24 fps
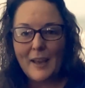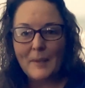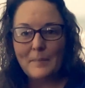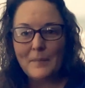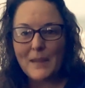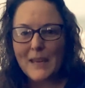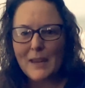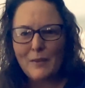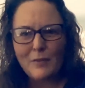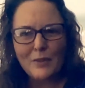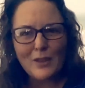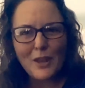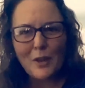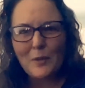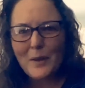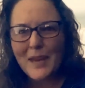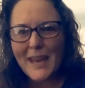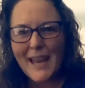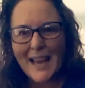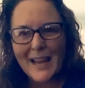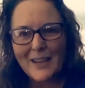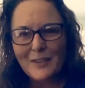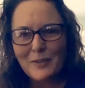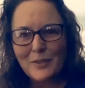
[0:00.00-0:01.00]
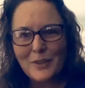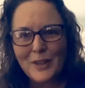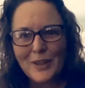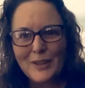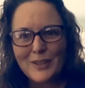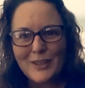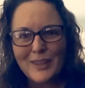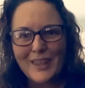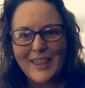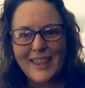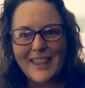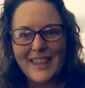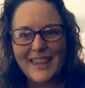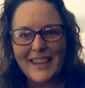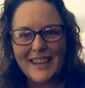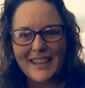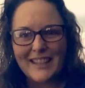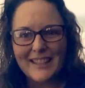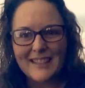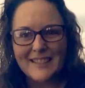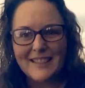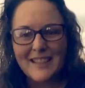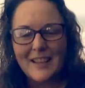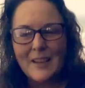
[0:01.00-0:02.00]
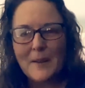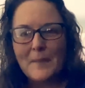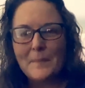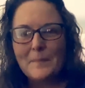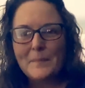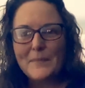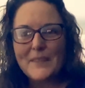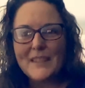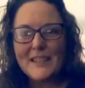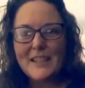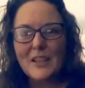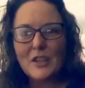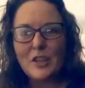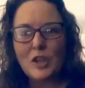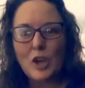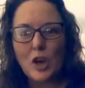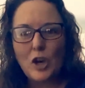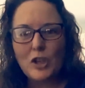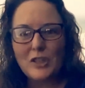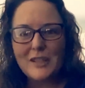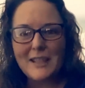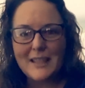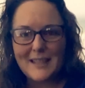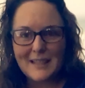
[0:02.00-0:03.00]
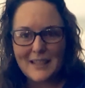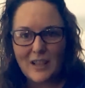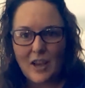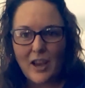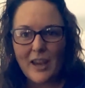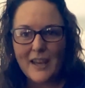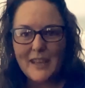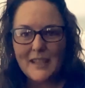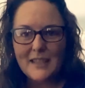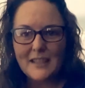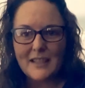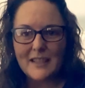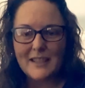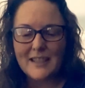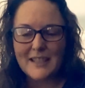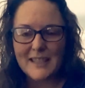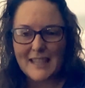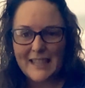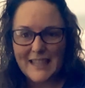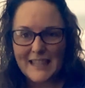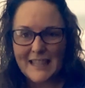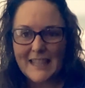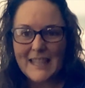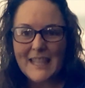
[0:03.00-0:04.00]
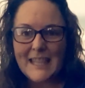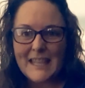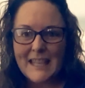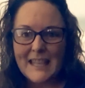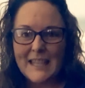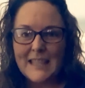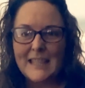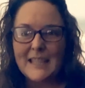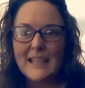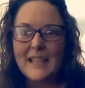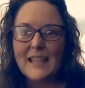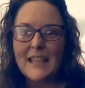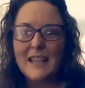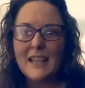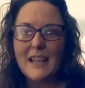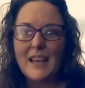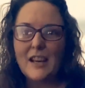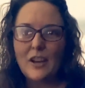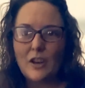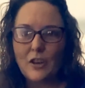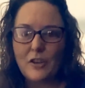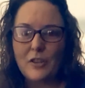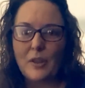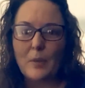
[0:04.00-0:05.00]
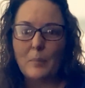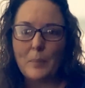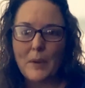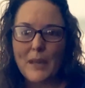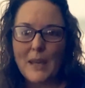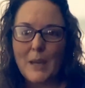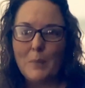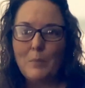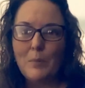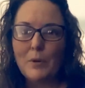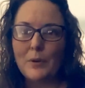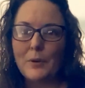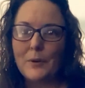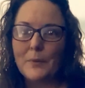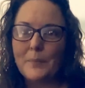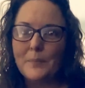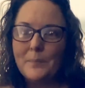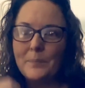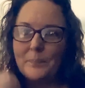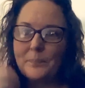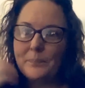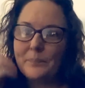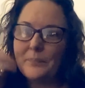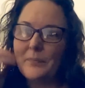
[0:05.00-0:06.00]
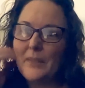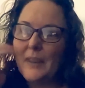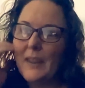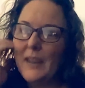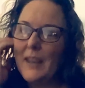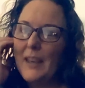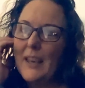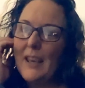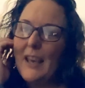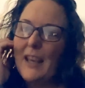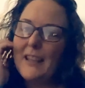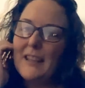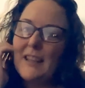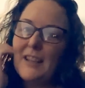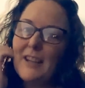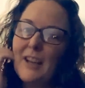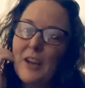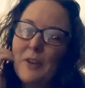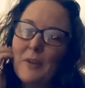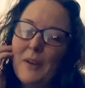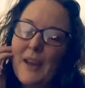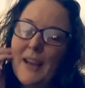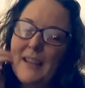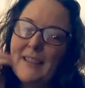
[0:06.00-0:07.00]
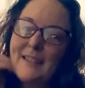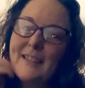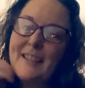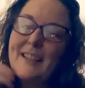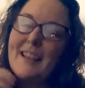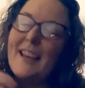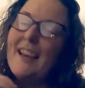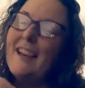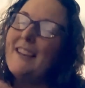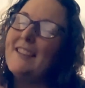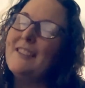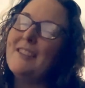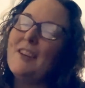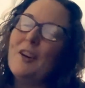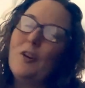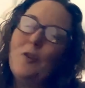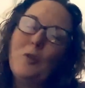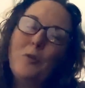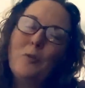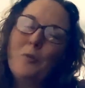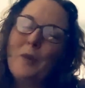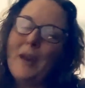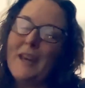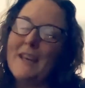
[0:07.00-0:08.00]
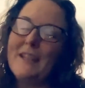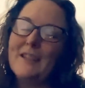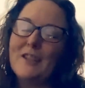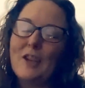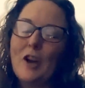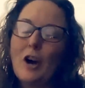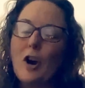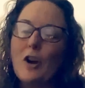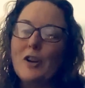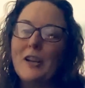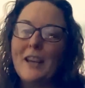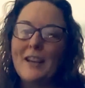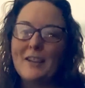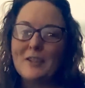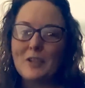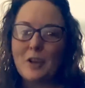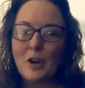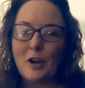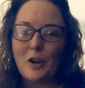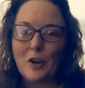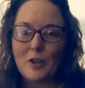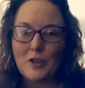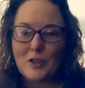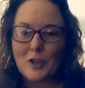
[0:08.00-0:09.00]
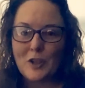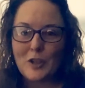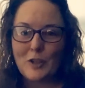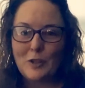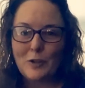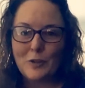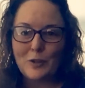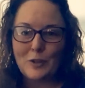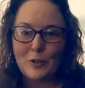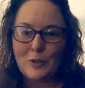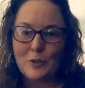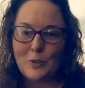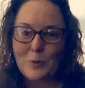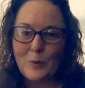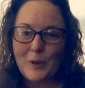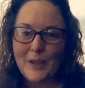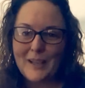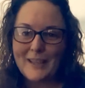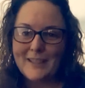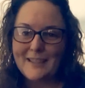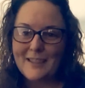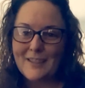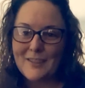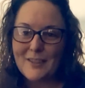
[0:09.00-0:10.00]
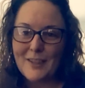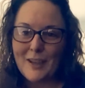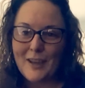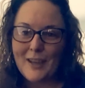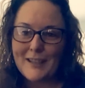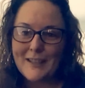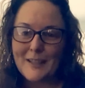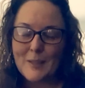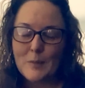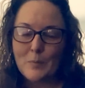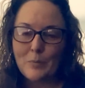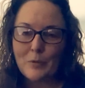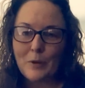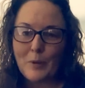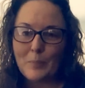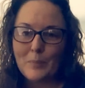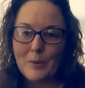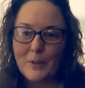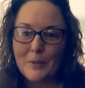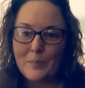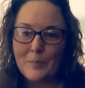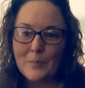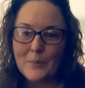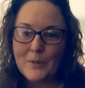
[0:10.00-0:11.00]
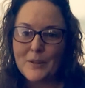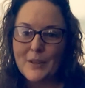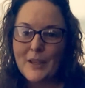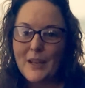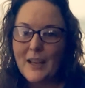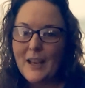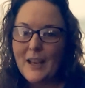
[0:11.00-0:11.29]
even though he had all those other things. So God designed us to need other people. And you know, as always, God has got a solution to our society's problems.